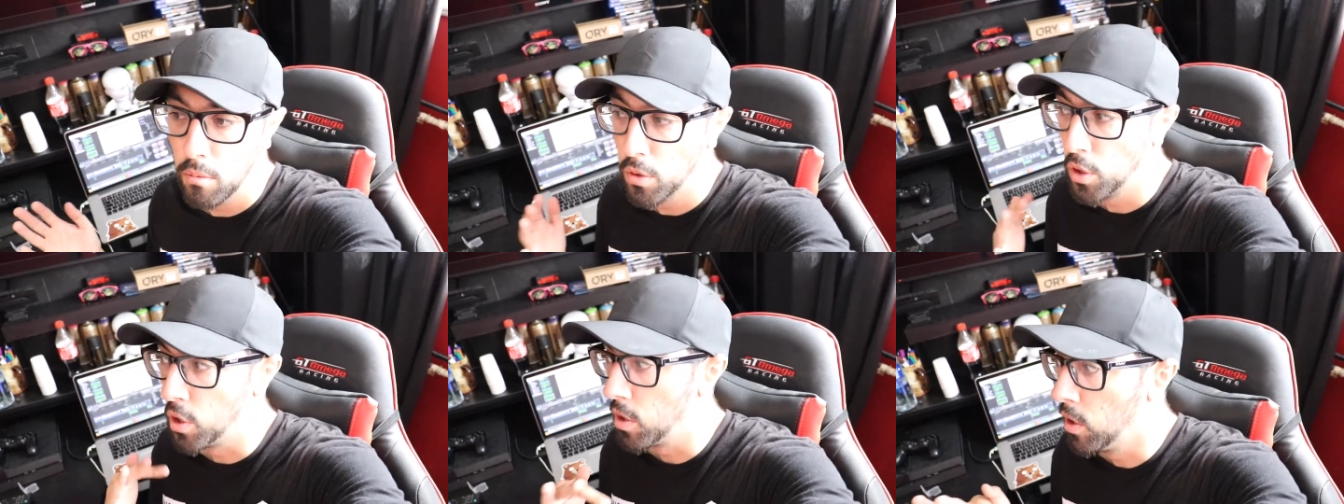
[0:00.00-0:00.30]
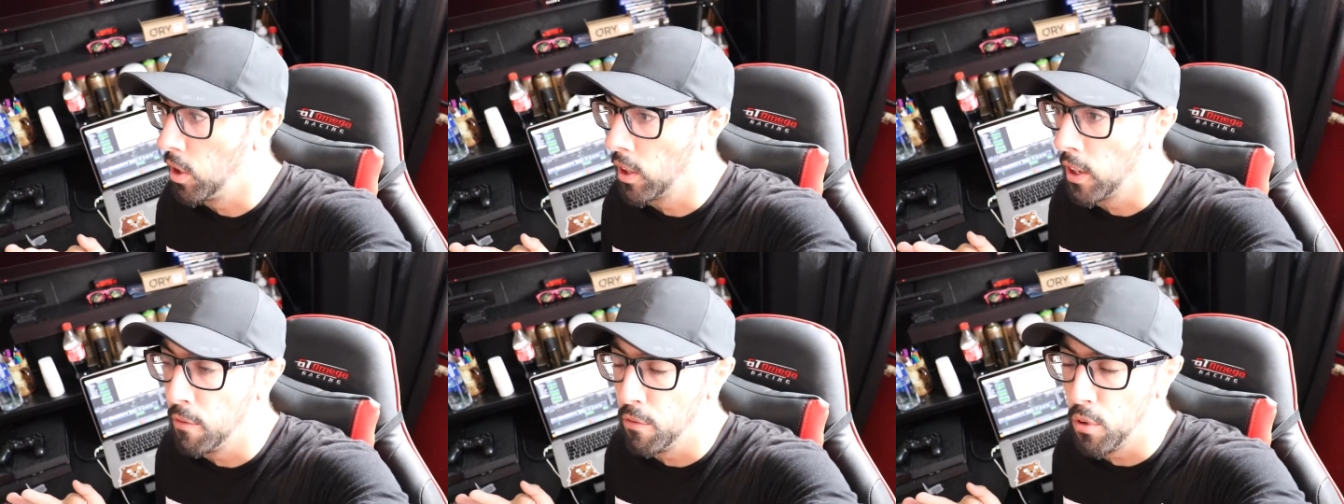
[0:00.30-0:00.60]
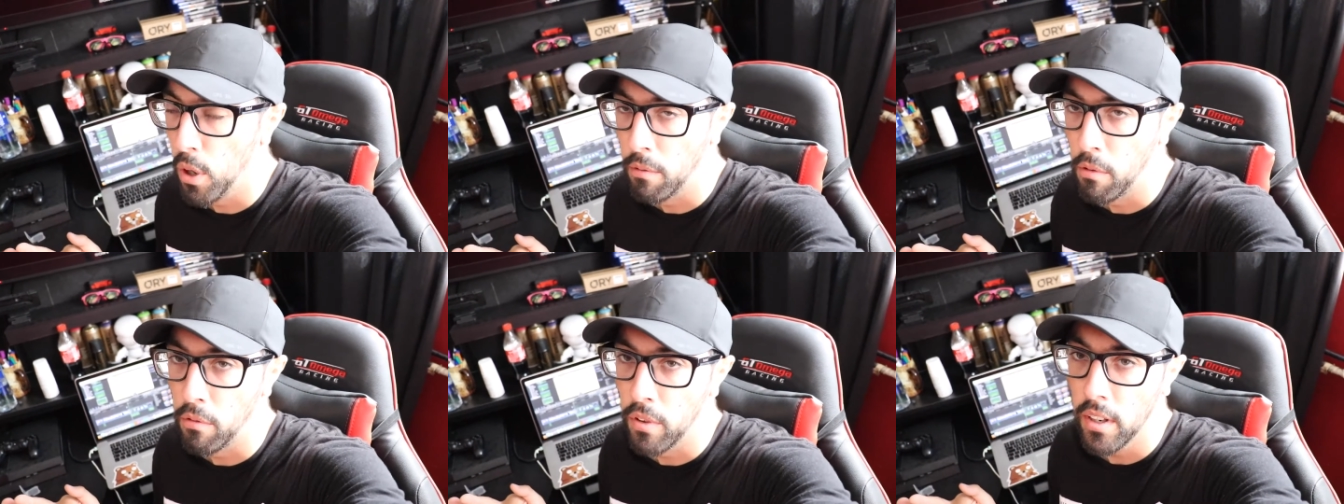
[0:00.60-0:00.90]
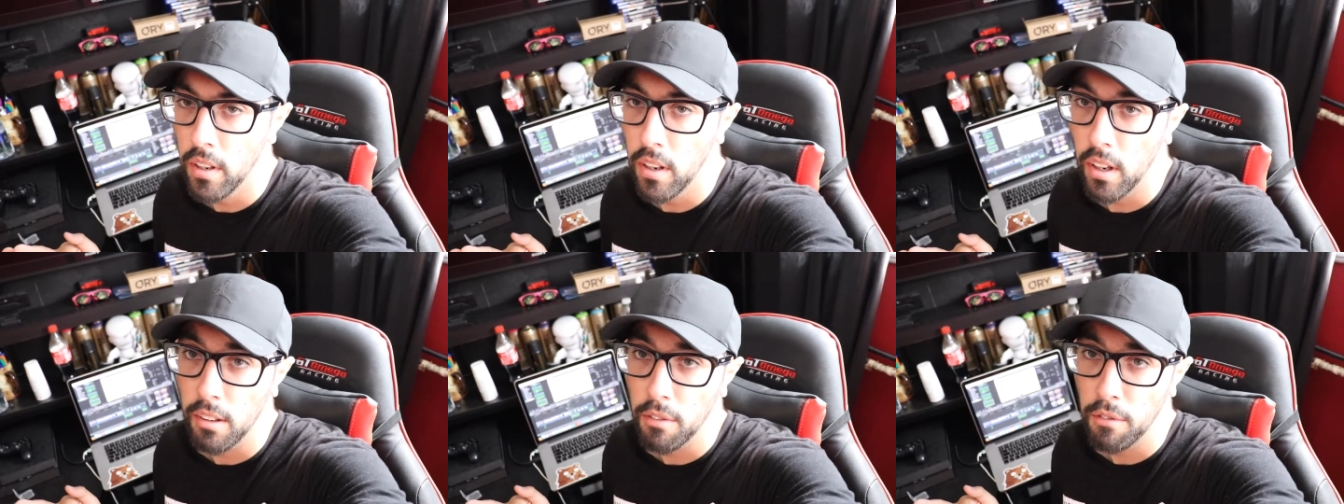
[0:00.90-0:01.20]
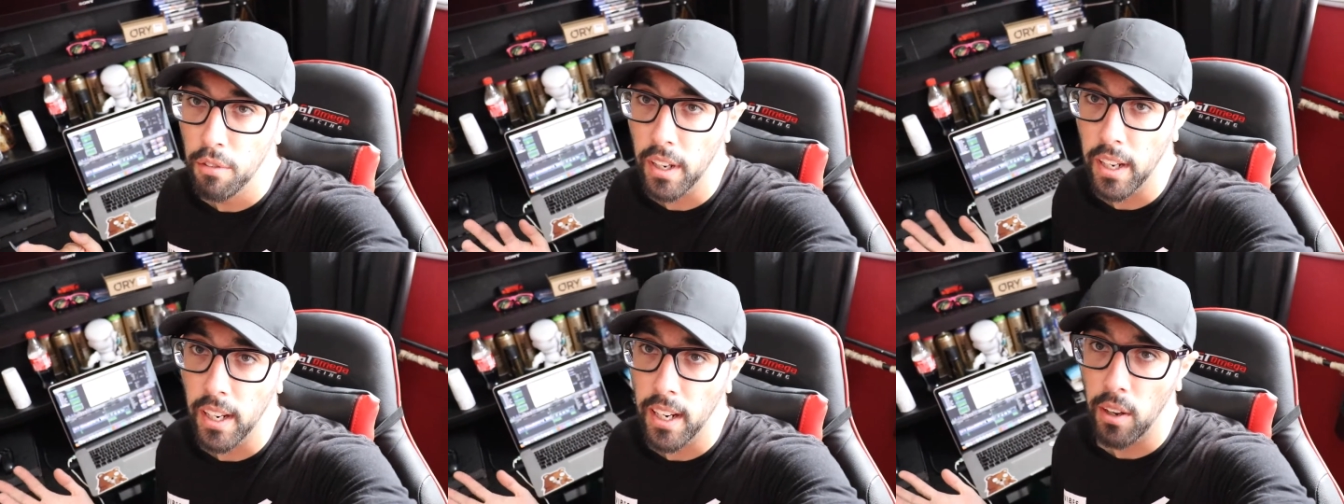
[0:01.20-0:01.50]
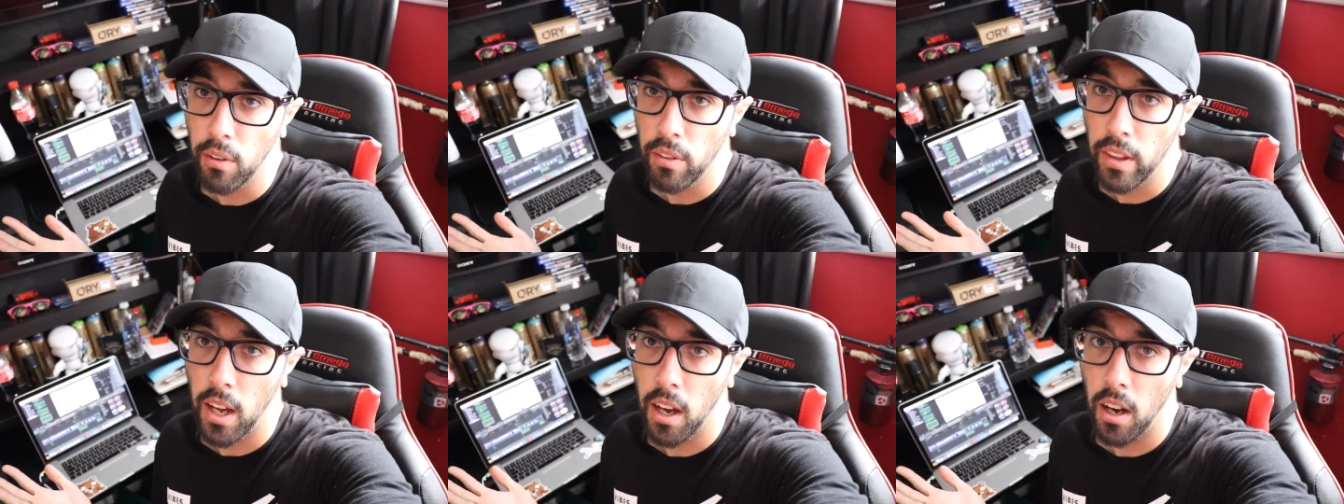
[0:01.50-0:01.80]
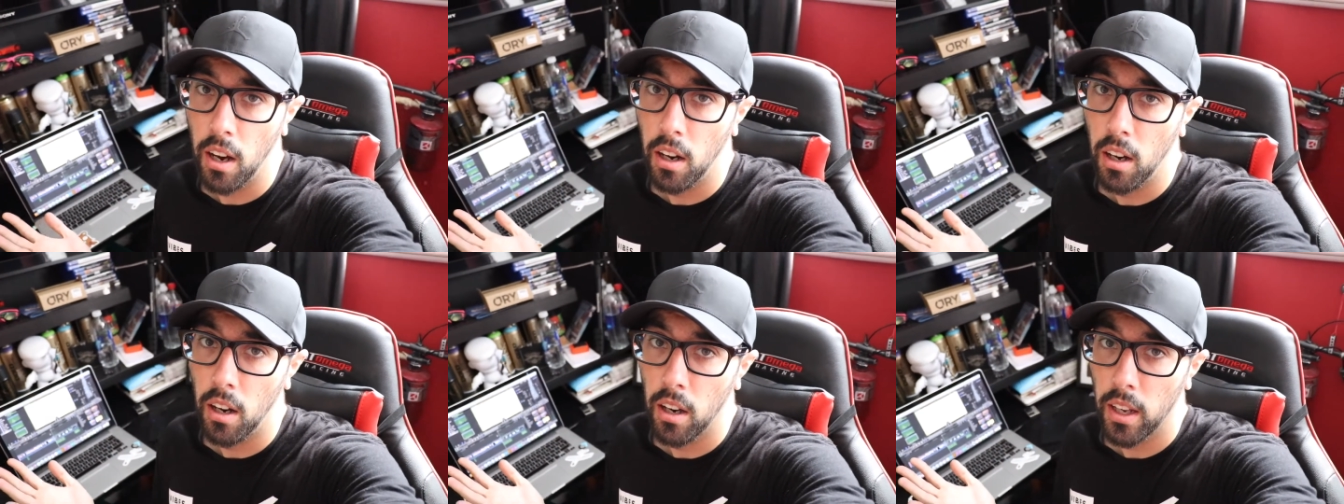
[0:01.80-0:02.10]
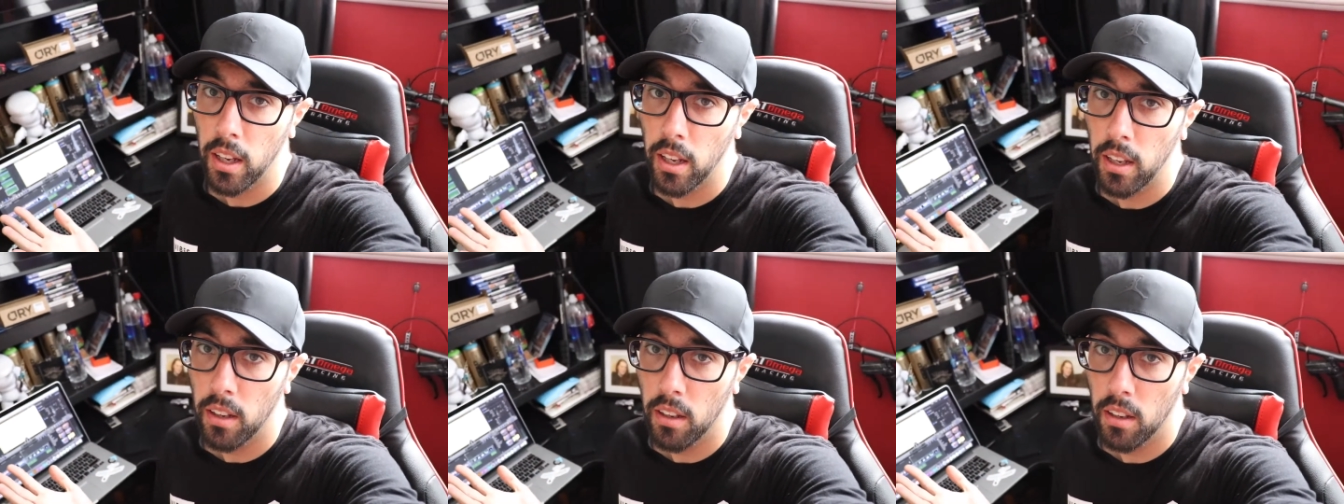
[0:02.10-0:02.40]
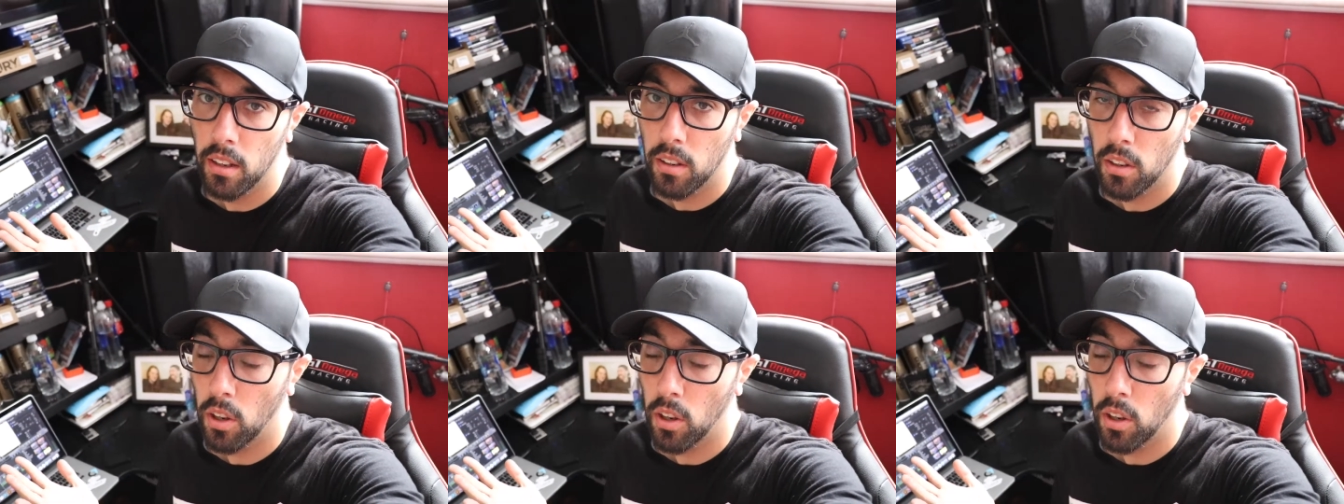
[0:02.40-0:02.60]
just looking for everything, I figured out that I